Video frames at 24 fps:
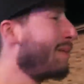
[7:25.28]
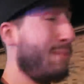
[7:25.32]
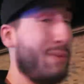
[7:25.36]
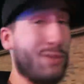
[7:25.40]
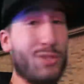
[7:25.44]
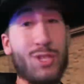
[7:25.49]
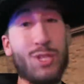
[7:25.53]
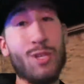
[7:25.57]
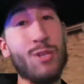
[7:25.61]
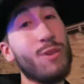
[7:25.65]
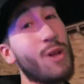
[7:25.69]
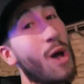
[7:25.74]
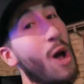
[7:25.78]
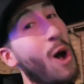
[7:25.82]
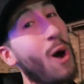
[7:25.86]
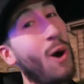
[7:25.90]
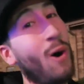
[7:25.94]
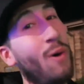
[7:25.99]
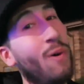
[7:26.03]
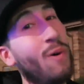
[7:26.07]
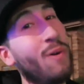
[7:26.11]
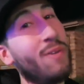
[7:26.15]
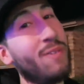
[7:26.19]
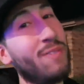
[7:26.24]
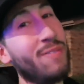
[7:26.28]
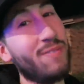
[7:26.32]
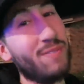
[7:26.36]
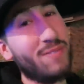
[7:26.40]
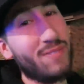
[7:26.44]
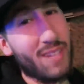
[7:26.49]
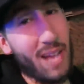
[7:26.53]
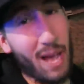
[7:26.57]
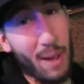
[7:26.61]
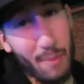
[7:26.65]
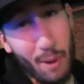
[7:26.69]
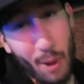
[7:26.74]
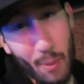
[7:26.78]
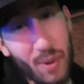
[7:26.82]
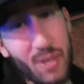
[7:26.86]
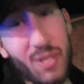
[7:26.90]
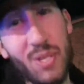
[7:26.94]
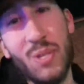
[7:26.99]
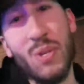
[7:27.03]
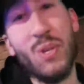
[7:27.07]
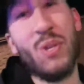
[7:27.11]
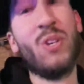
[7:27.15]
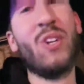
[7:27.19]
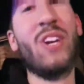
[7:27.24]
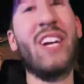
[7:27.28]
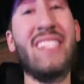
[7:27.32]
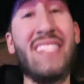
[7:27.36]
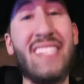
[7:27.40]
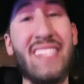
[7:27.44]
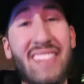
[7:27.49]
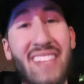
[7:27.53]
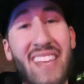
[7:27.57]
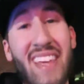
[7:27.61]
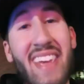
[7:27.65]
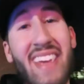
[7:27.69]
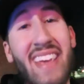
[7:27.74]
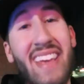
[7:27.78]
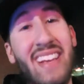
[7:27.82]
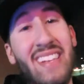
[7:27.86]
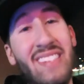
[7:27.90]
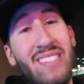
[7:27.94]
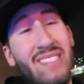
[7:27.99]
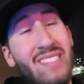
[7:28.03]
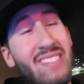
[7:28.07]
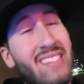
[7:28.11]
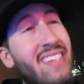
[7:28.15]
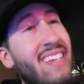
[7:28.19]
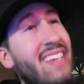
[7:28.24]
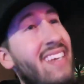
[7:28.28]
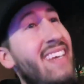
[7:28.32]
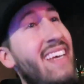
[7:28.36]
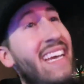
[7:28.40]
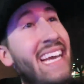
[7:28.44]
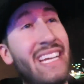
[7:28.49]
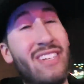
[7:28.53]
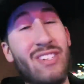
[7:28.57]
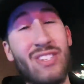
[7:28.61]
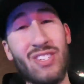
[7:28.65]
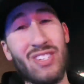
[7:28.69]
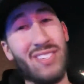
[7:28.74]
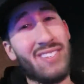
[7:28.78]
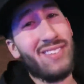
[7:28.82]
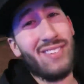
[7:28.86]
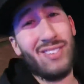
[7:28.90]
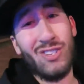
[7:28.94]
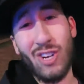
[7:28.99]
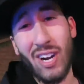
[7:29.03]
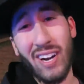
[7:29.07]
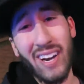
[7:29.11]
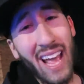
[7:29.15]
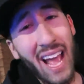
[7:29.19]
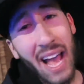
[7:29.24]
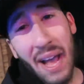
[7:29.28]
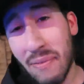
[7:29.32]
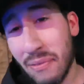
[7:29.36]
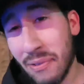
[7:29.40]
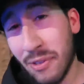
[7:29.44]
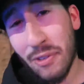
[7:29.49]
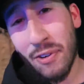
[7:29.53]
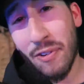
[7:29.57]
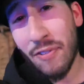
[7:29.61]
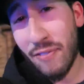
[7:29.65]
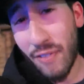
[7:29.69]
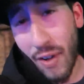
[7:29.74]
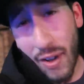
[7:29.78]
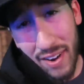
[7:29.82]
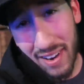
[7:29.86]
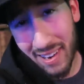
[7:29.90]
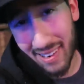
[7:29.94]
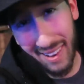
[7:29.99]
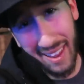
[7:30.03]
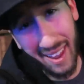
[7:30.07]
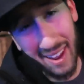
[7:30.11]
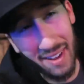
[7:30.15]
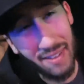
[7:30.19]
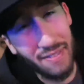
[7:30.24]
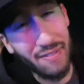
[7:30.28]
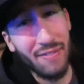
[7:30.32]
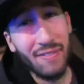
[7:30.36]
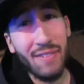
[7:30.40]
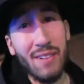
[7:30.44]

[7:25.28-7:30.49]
But you know, I'm always doing crazy things and just trying to have a little fun in life.